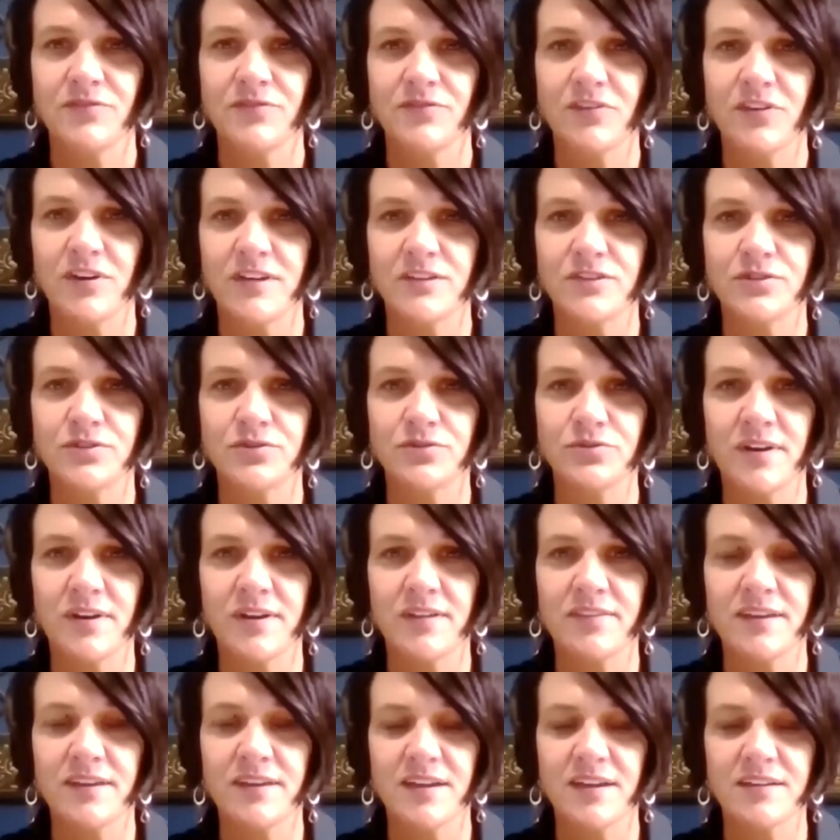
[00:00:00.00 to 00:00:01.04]
Very true. I
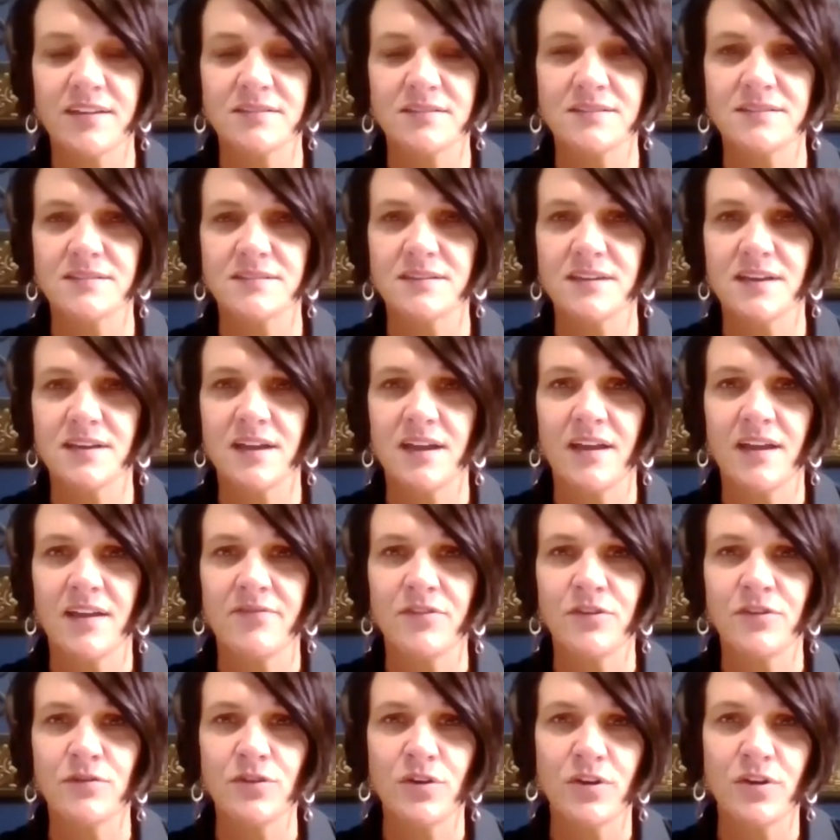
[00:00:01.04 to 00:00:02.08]
think it's, if
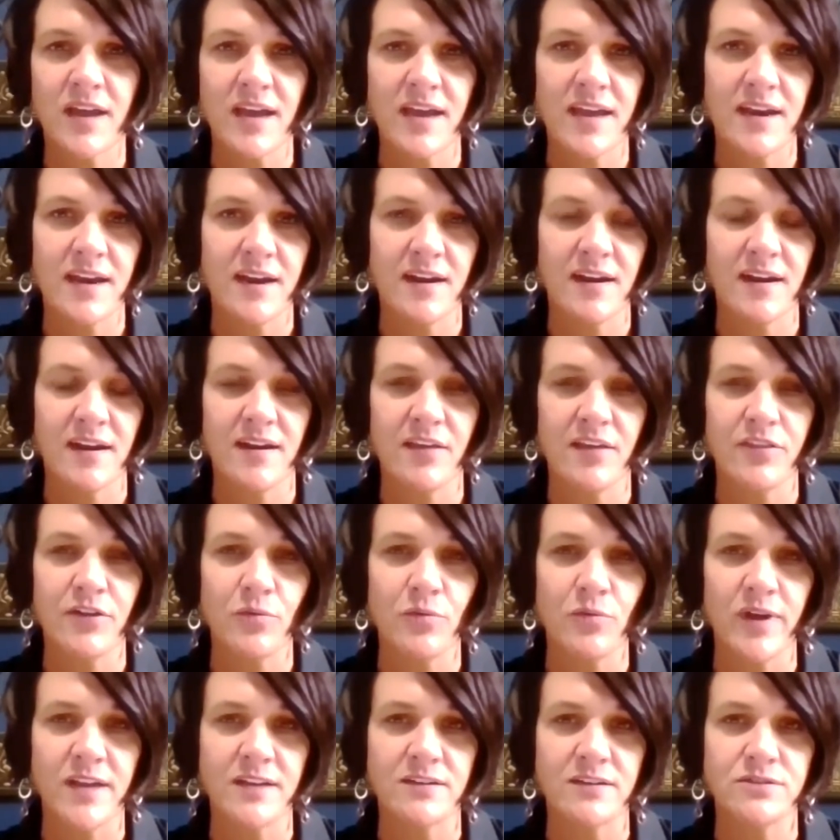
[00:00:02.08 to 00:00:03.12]
you look at it another
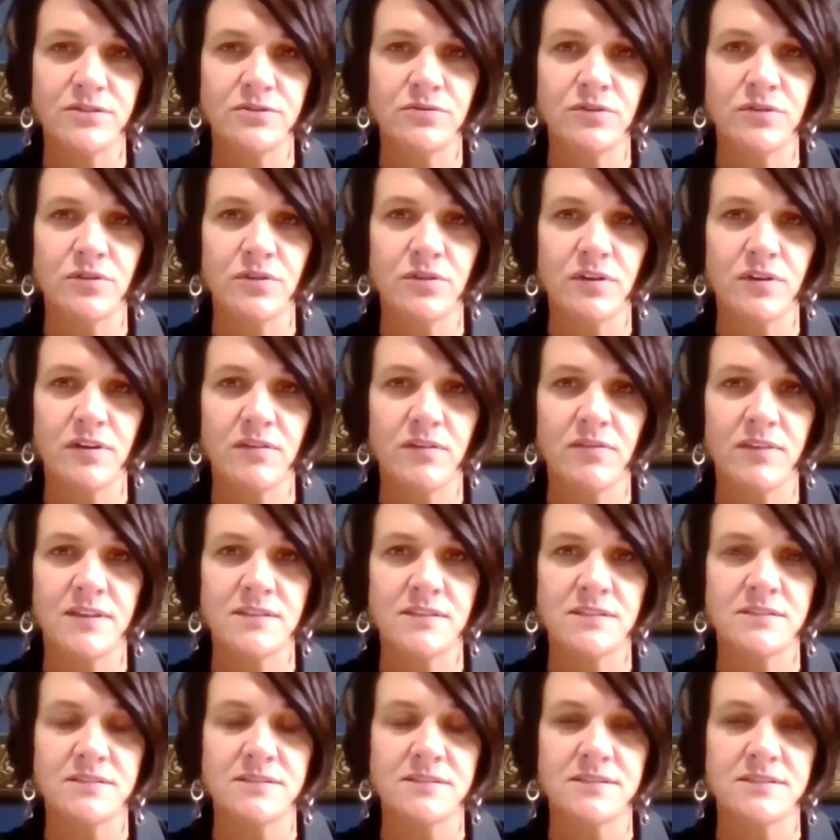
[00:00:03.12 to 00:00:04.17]
way too,
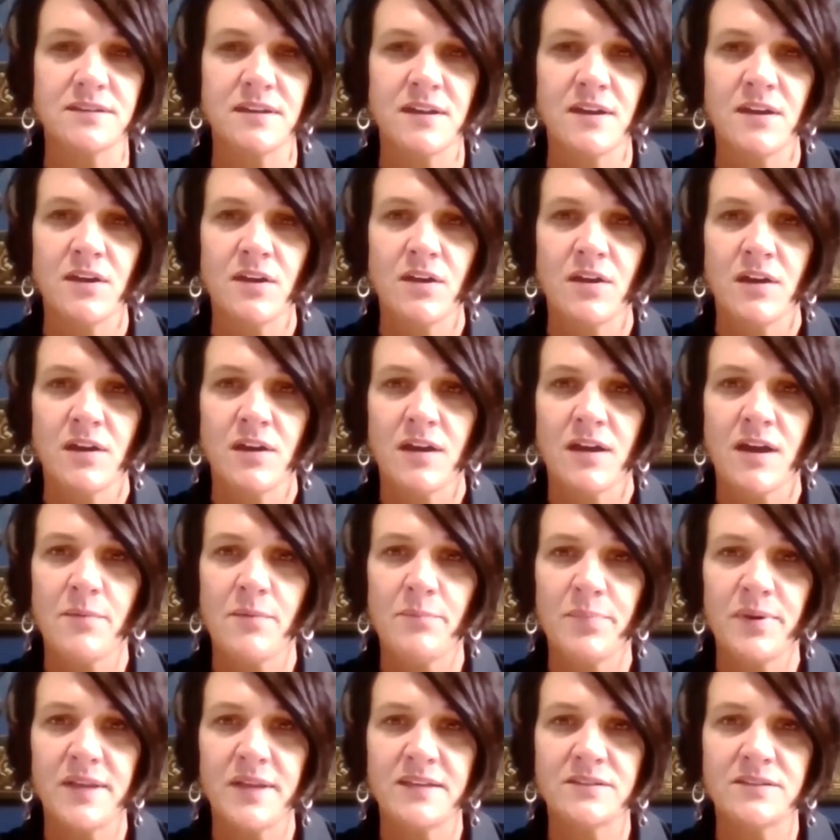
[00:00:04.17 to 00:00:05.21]
these
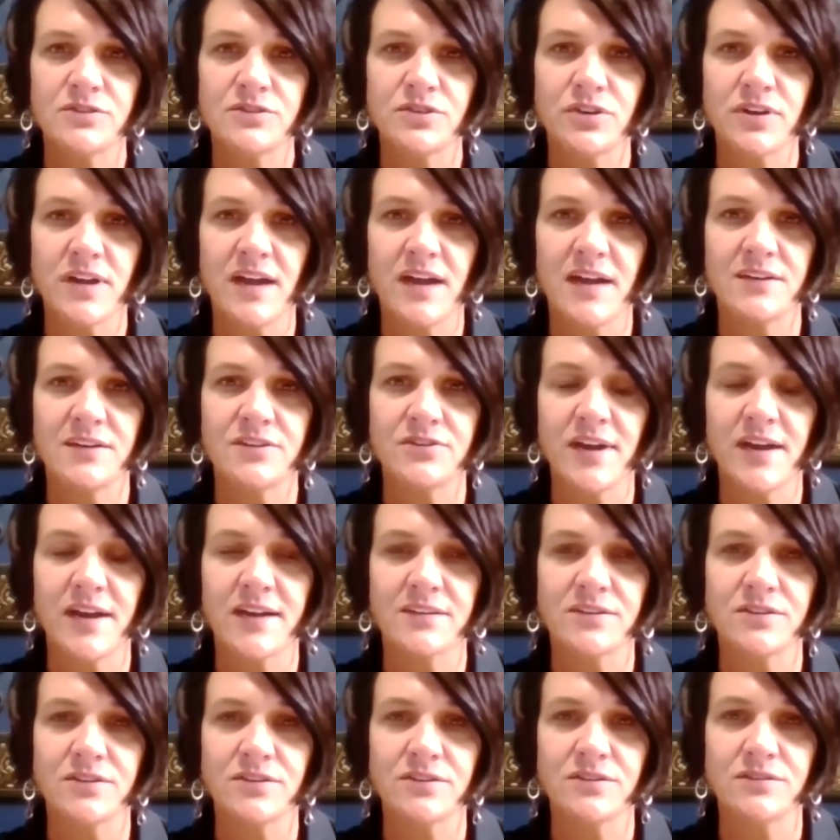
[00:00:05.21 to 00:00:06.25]
companies or
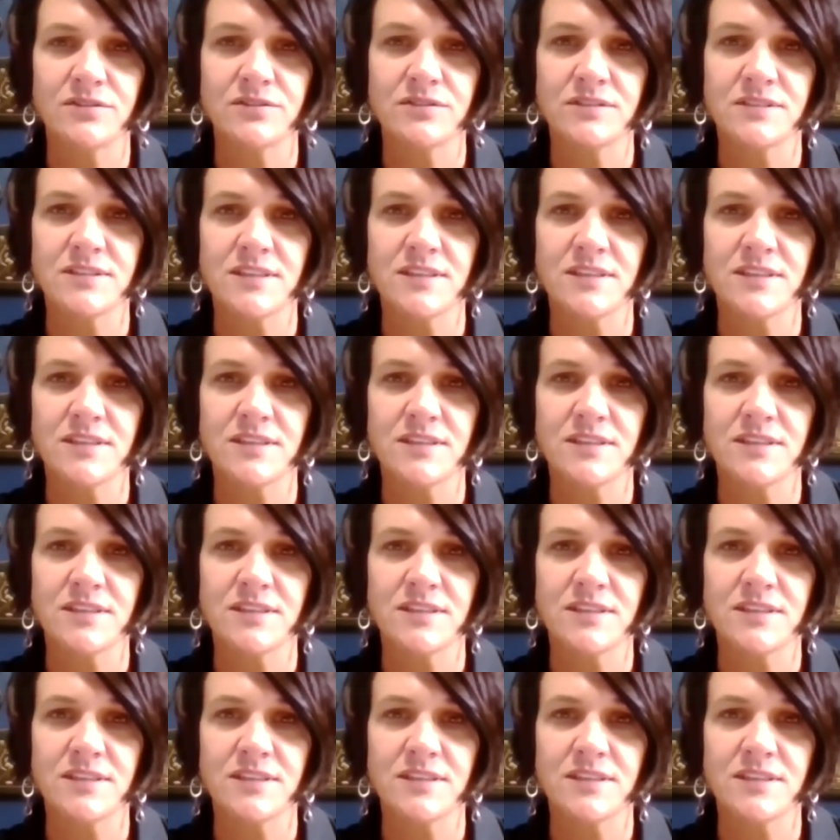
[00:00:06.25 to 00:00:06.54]
contractors